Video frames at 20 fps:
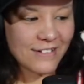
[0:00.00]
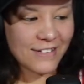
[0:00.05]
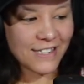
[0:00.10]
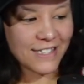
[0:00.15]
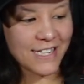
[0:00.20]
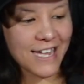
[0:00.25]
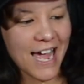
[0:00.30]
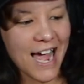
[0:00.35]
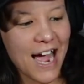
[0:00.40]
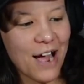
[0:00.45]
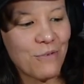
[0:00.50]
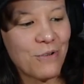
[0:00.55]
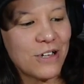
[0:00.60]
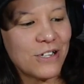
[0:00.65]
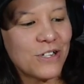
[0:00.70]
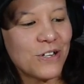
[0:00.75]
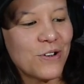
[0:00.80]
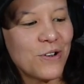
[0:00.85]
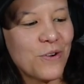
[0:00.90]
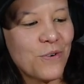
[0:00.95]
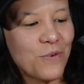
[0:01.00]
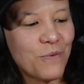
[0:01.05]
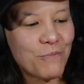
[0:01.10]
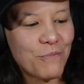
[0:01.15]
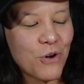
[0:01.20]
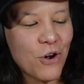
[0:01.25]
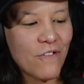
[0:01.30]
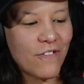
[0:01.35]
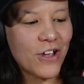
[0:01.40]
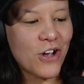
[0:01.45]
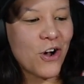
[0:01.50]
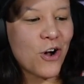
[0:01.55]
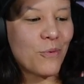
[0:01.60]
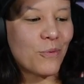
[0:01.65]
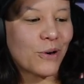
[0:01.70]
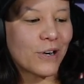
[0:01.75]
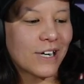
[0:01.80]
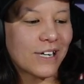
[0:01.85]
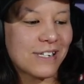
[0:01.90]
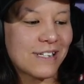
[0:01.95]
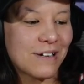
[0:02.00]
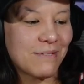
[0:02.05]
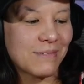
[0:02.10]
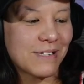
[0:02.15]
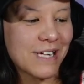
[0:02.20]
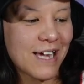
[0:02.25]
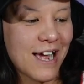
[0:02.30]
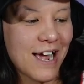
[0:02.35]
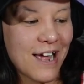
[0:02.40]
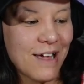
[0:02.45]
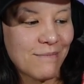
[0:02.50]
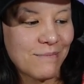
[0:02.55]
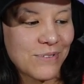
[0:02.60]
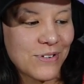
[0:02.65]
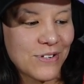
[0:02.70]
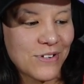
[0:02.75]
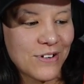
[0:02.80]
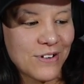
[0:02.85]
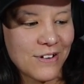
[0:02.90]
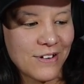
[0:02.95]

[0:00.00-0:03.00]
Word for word: yeah, we do movie homework sometimes.